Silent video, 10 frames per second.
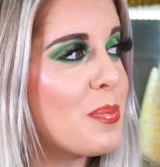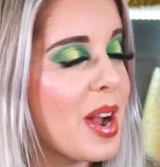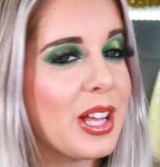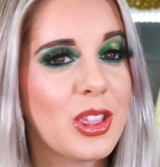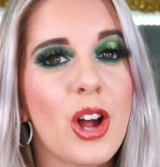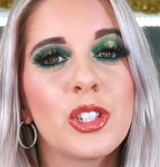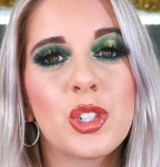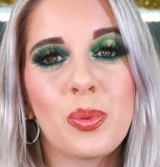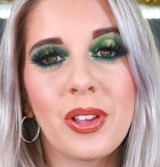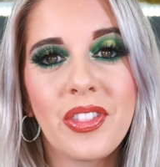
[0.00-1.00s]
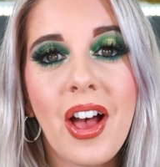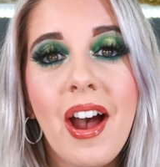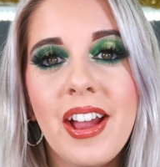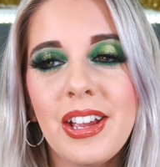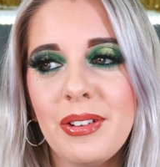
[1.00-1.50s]
my launch went
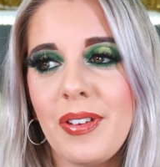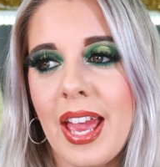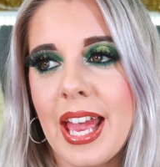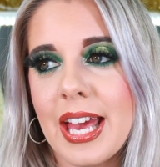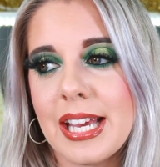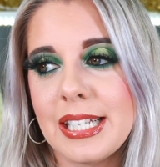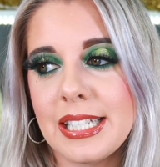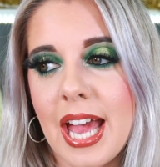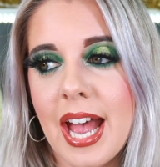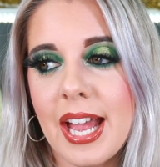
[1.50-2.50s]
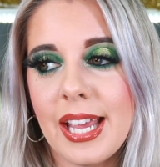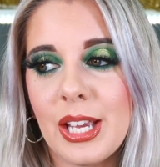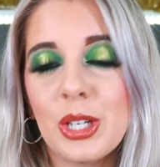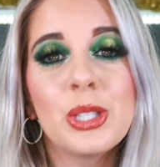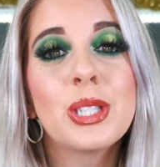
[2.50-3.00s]
live and
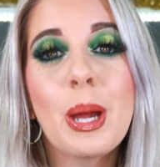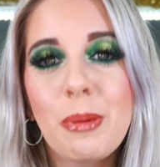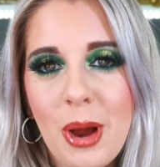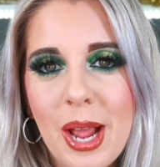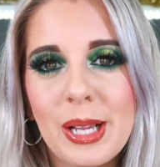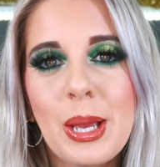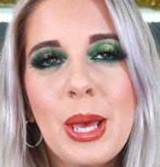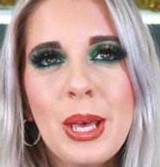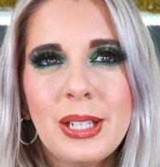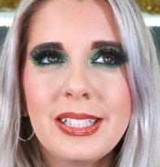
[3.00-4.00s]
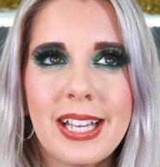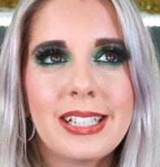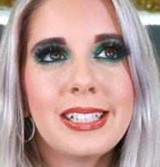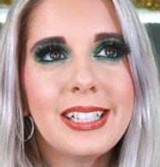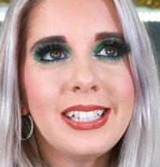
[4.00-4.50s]
I couldn't stop crying.
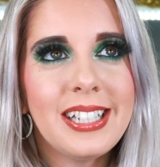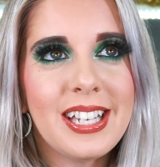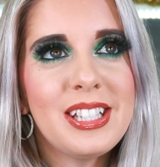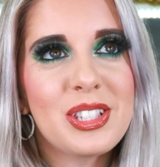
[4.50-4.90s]
Technically,